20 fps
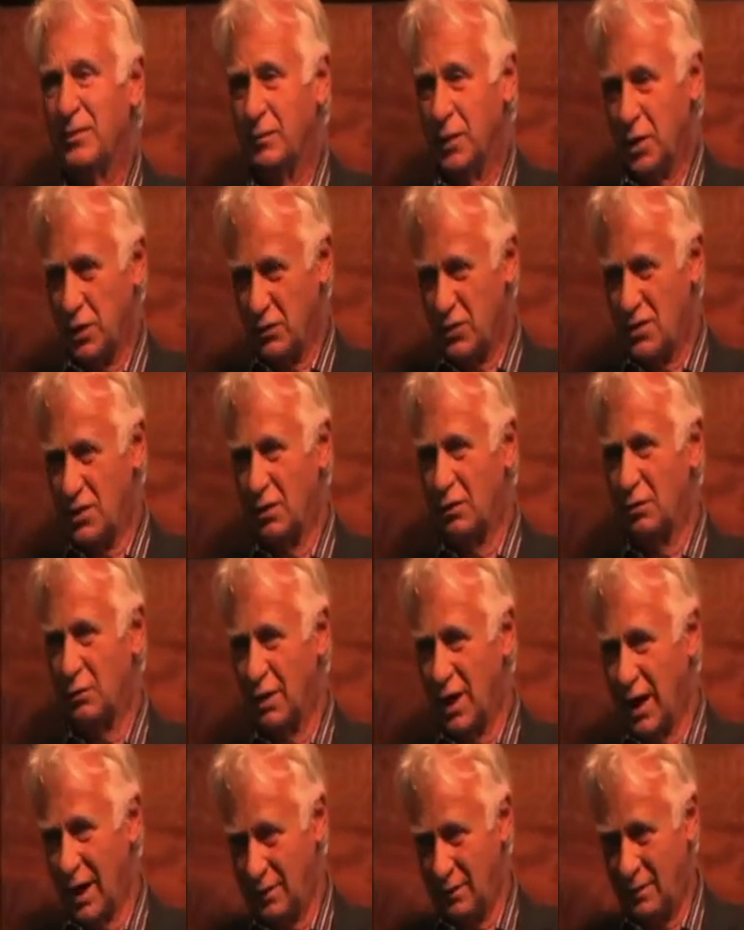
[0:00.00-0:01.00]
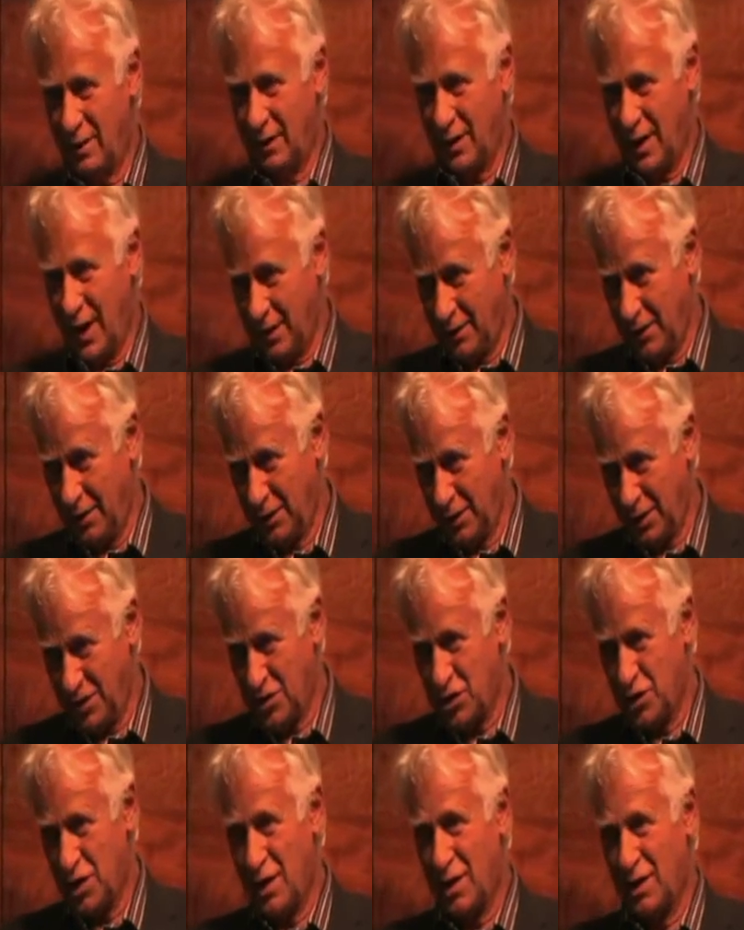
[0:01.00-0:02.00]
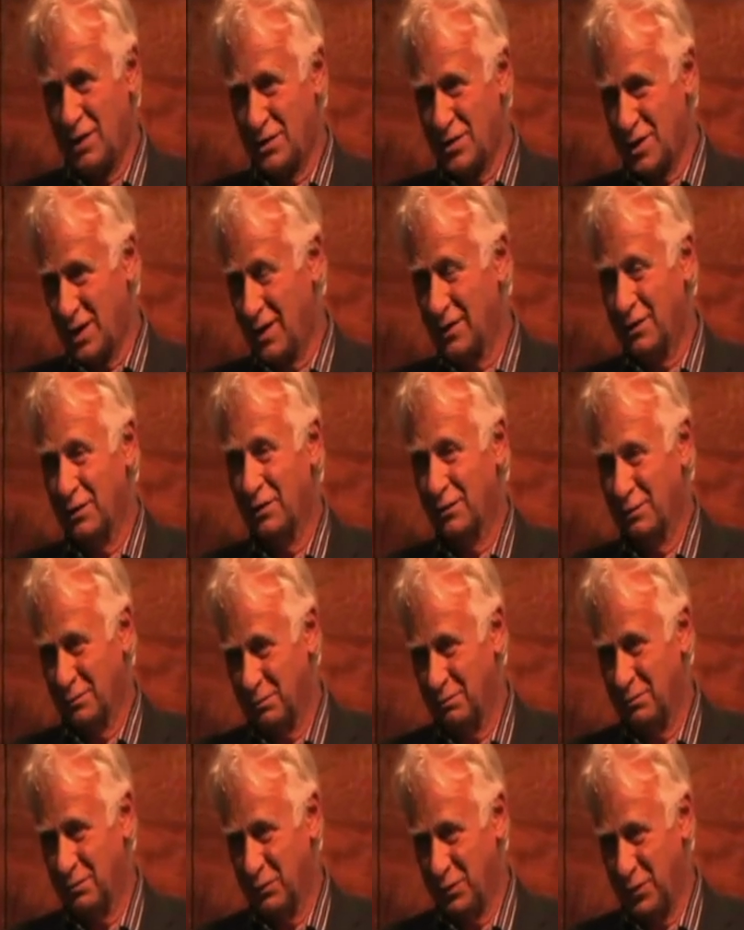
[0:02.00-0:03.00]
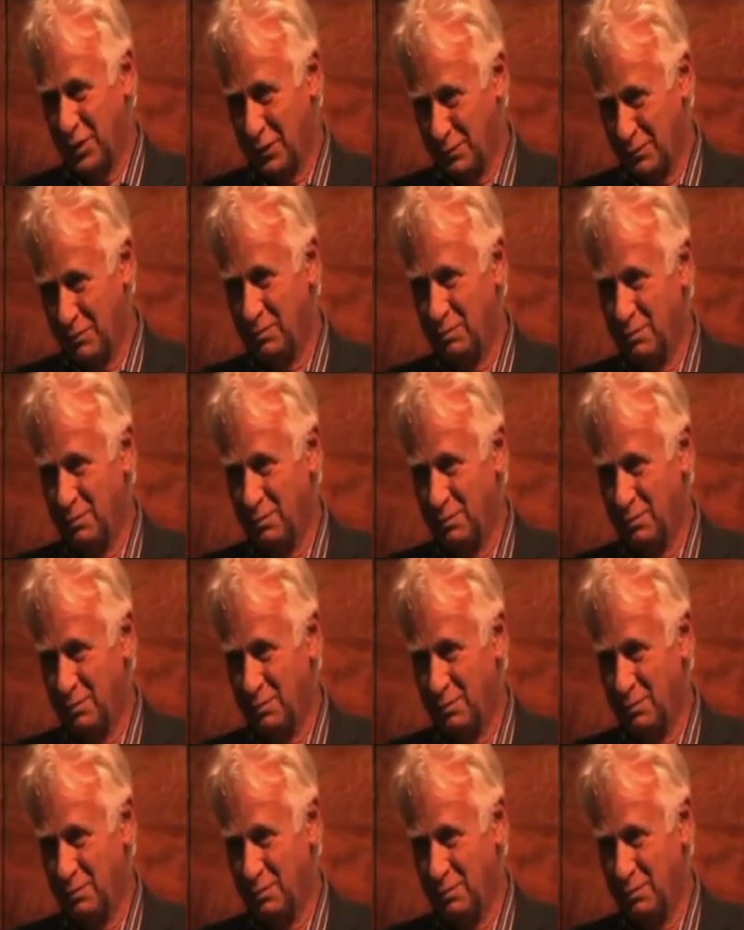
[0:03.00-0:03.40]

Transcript: But you still get the cation exchange, the other you know,